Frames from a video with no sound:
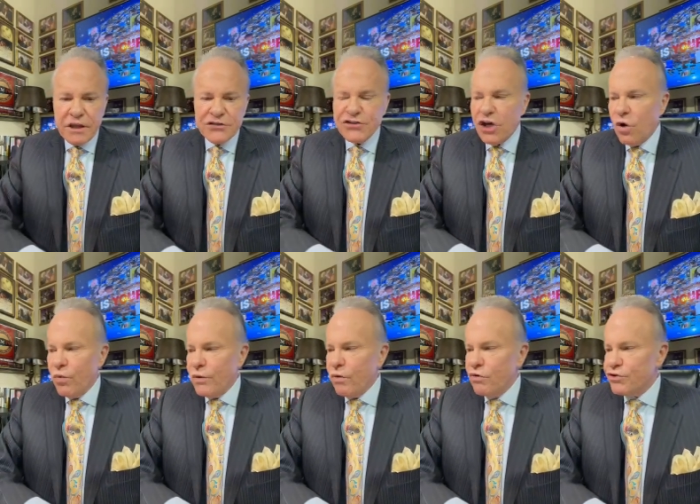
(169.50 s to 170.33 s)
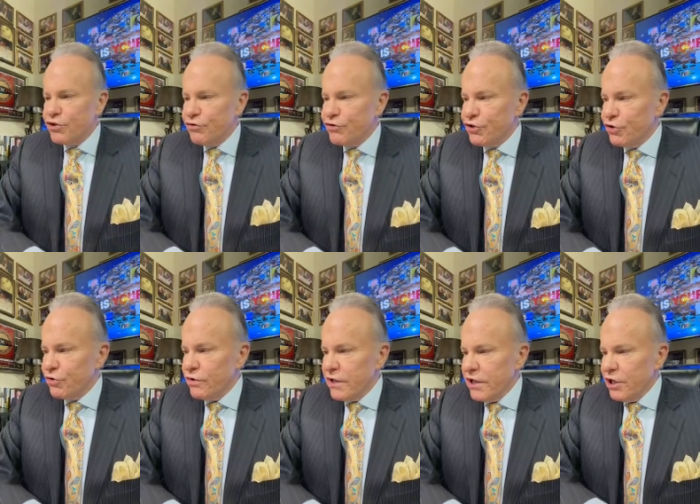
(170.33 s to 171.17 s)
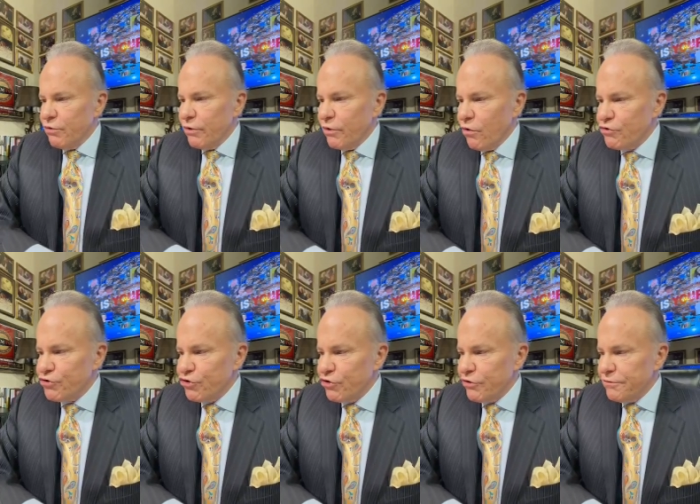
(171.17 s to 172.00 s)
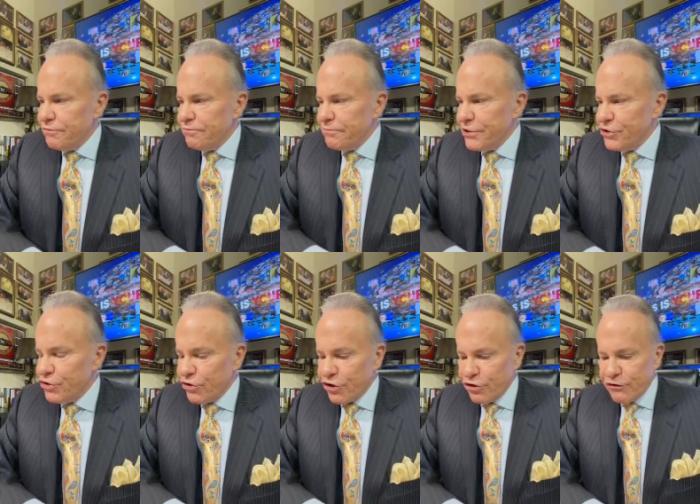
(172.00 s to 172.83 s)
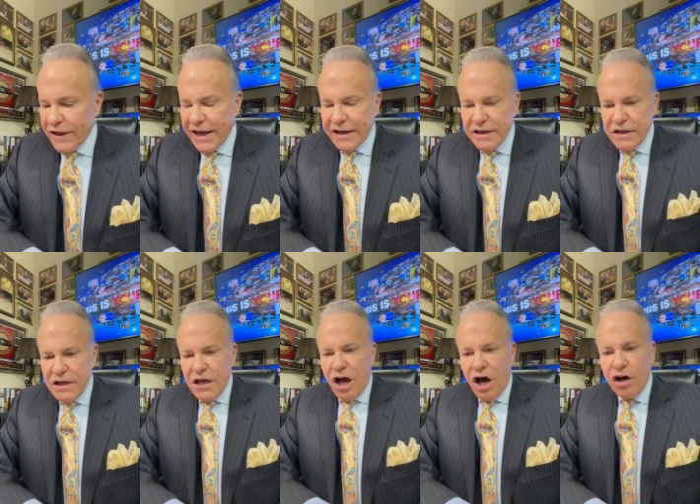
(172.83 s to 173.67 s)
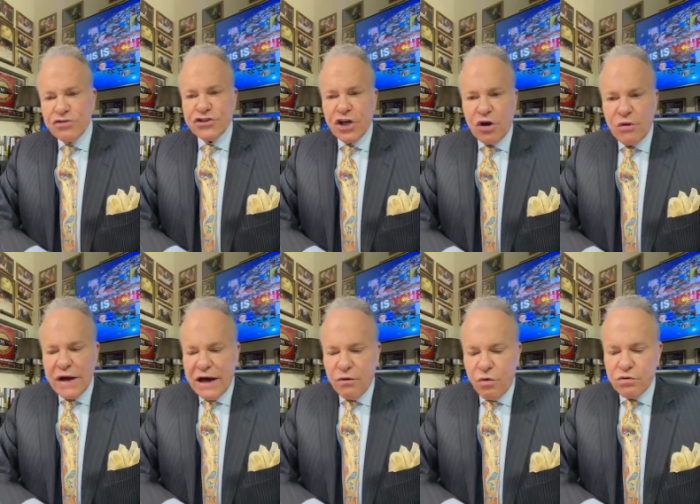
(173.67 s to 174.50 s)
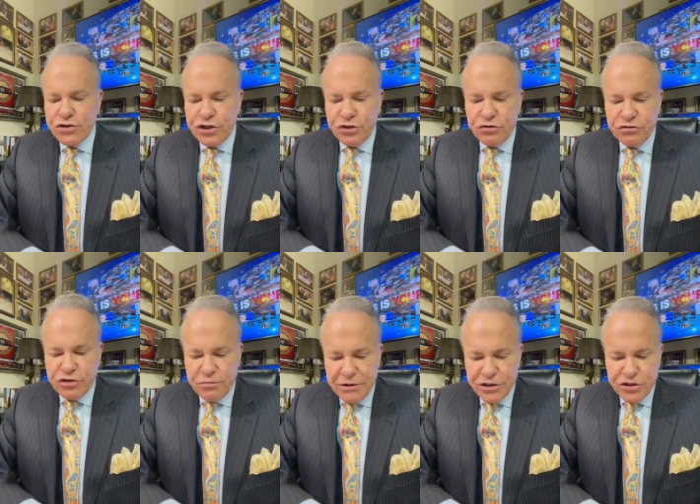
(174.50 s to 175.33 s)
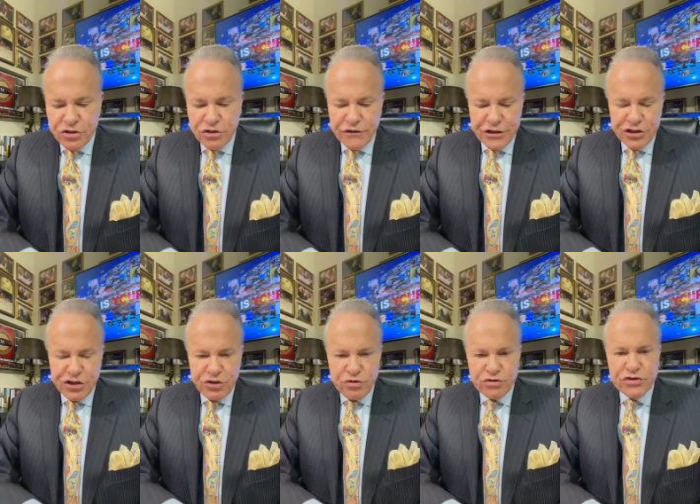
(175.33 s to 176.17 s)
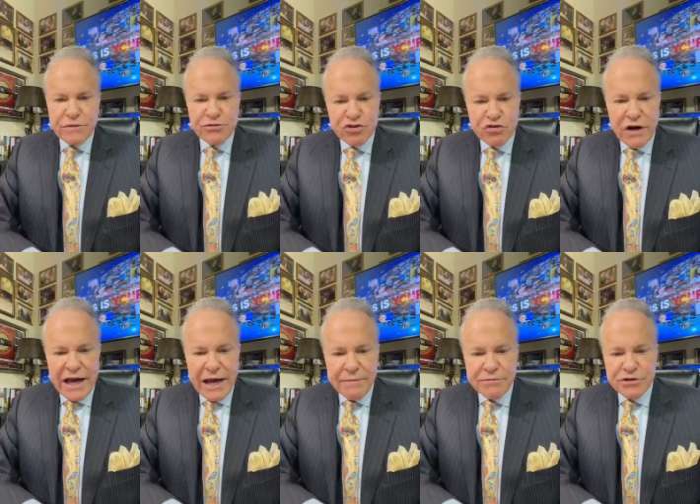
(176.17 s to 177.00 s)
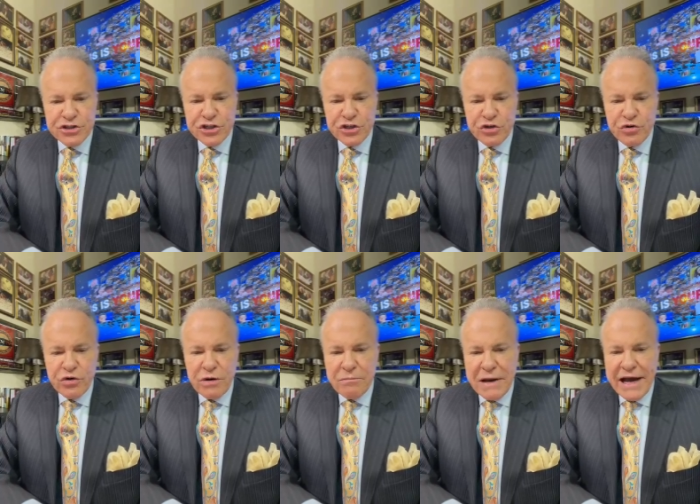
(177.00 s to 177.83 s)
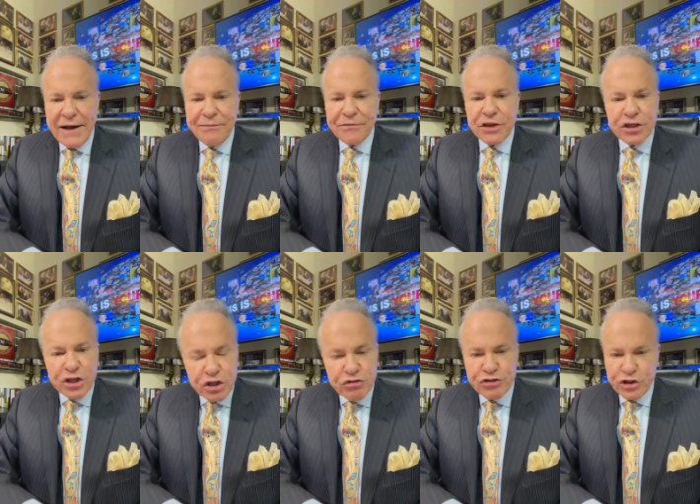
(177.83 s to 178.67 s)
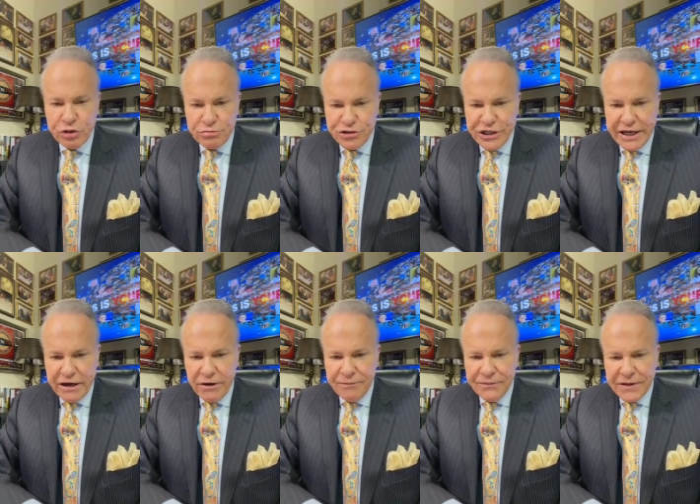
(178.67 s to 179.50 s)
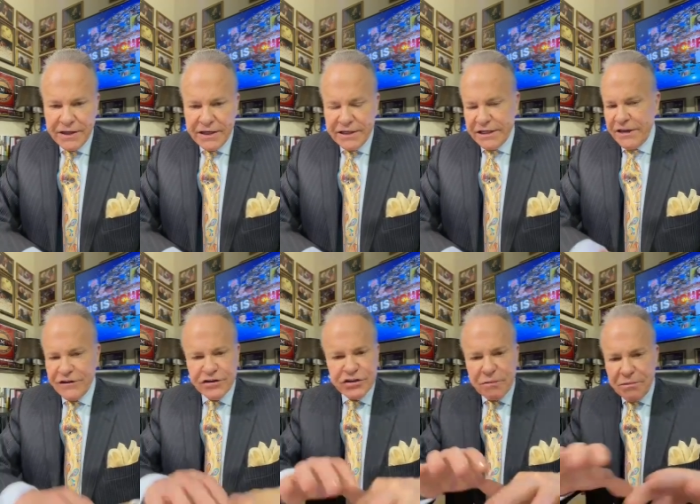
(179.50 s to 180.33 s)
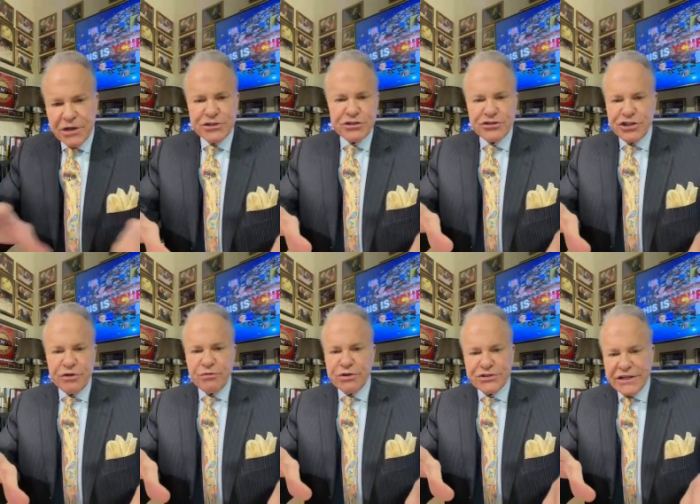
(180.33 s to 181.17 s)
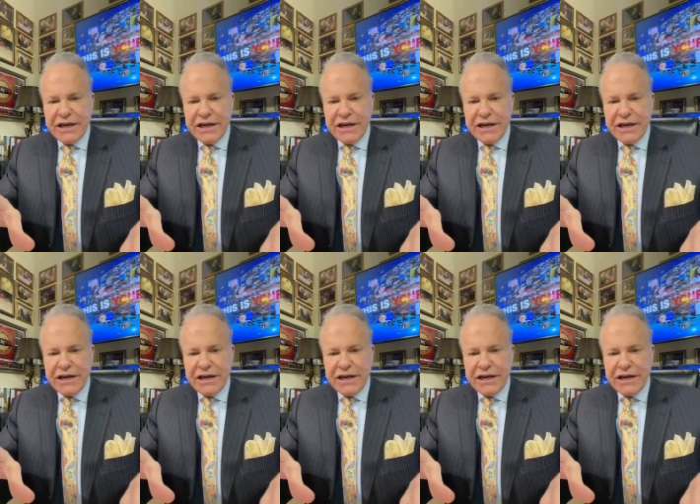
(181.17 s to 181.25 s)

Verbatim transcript: so we want you to we want you to be sure to do that. Also, I want you to be sure that you subscribe to my YouTube channel. Now, there's a bunch of chitwoods